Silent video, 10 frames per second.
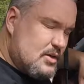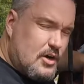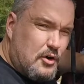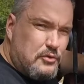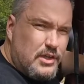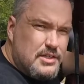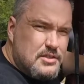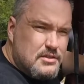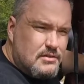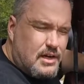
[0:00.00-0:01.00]
Hopefully it's
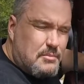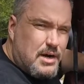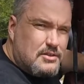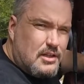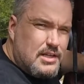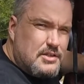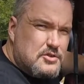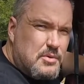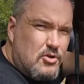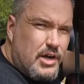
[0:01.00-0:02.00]
not about to let the
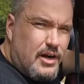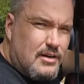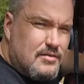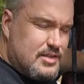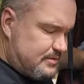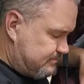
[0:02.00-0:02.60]
smoke out of it.